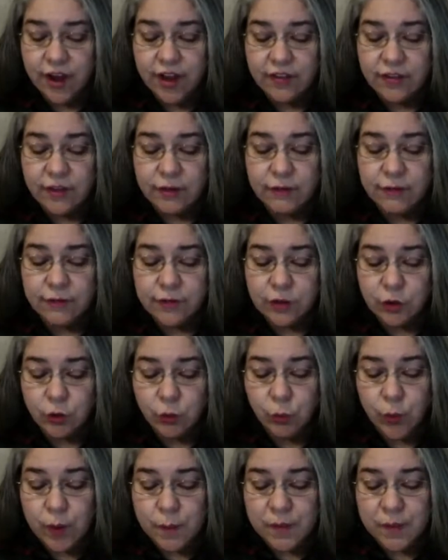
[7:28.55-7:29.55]
and the
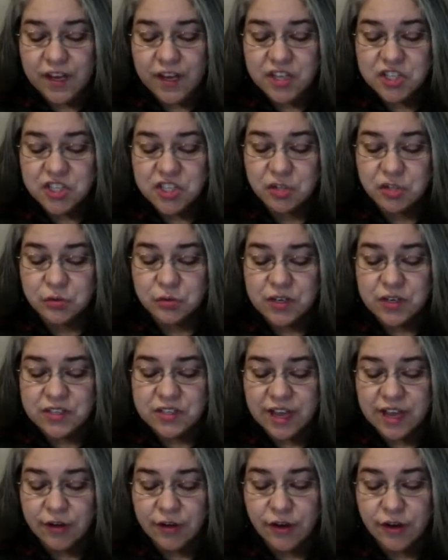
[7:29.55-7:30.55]
few women and children down